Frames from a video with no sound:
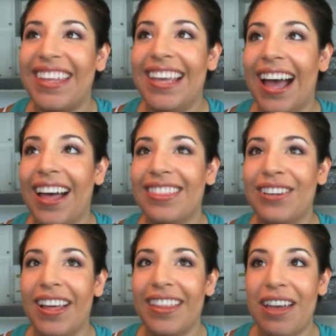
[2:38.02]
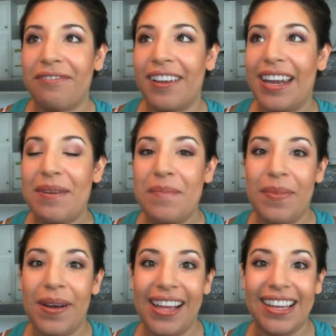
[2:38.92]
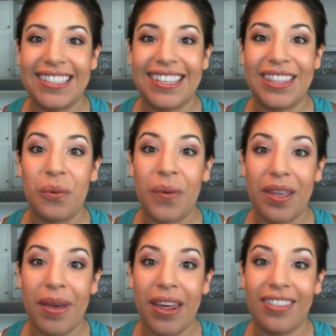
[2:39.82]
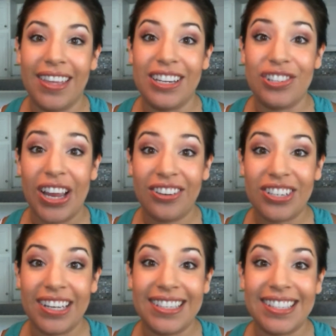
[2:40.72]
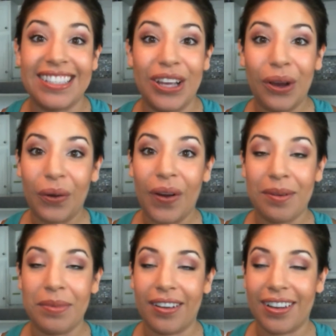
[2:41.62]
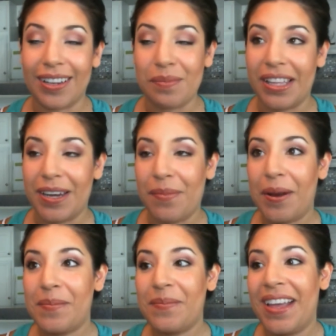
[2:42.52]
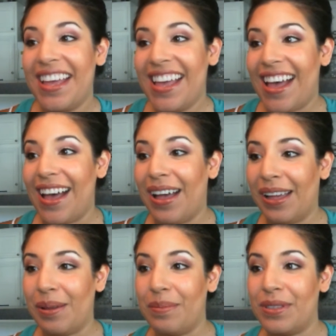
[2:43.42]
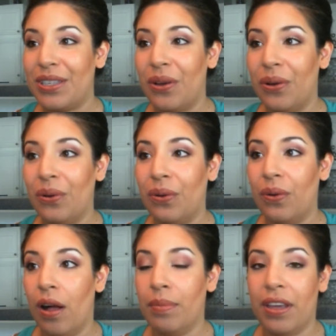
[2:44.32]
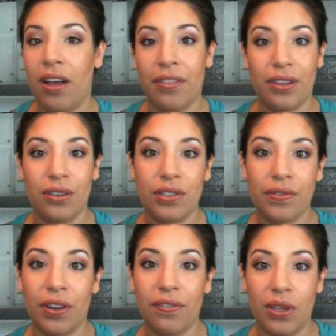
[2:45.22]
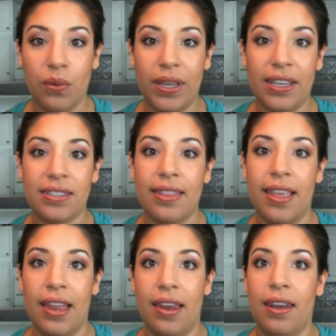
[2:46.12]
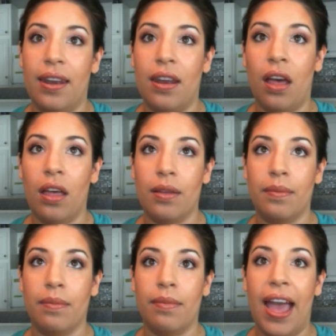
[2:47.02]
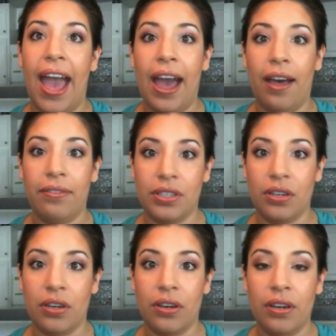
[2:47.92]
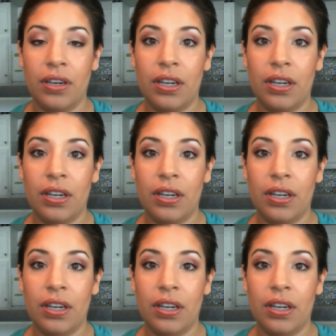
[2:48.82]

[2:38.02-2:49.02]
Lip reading: Yeah, they're not that fun, but they're way better than injections, so I'm not going to complain about them. So I'll be on those for a few weeks, and then after,